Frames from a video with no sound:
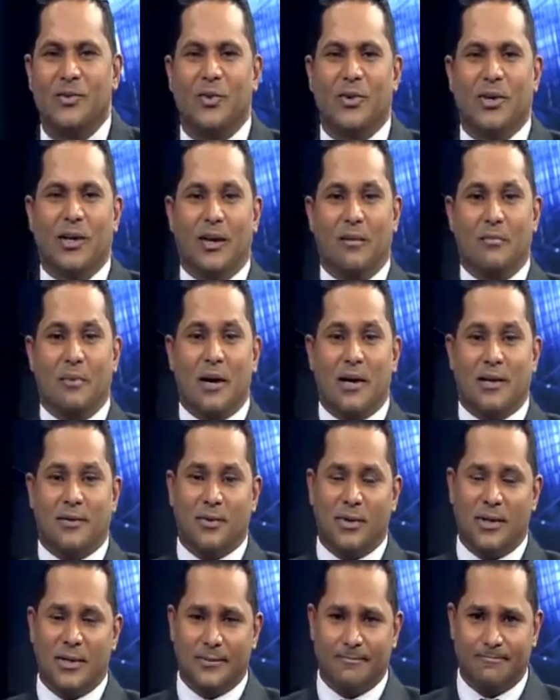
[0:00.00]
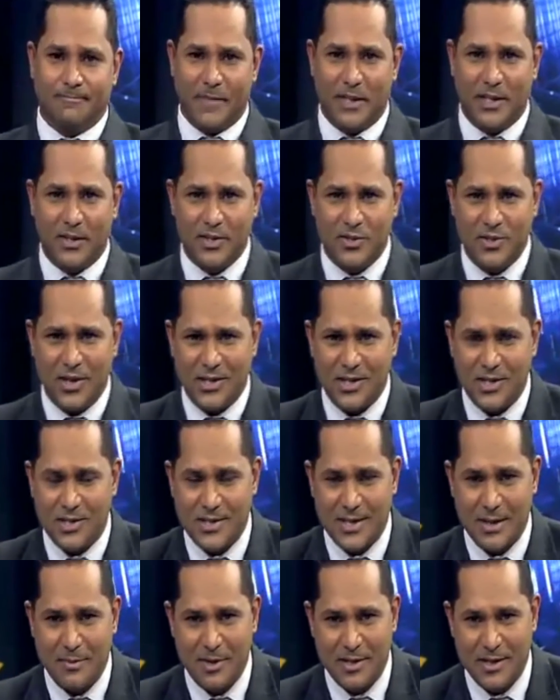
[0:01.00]
talking about, well, the
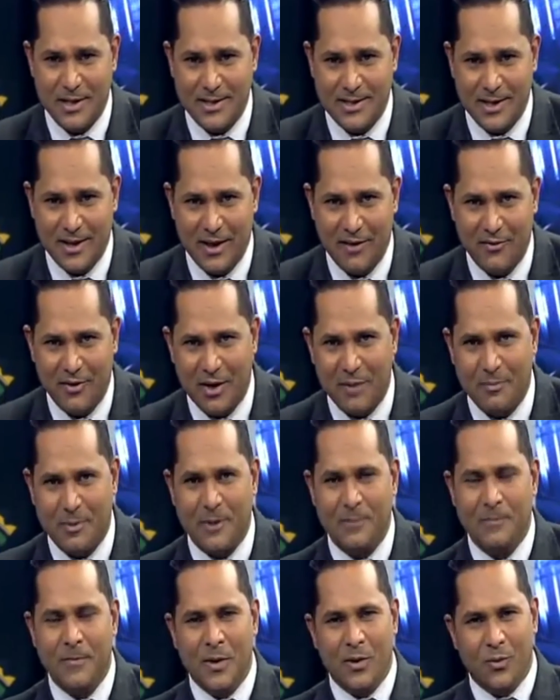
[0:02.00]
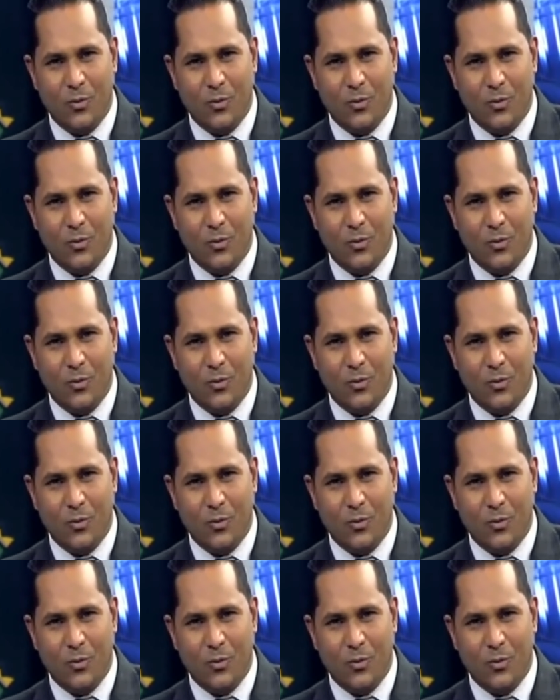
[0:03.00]
construction summit here in South Africa, but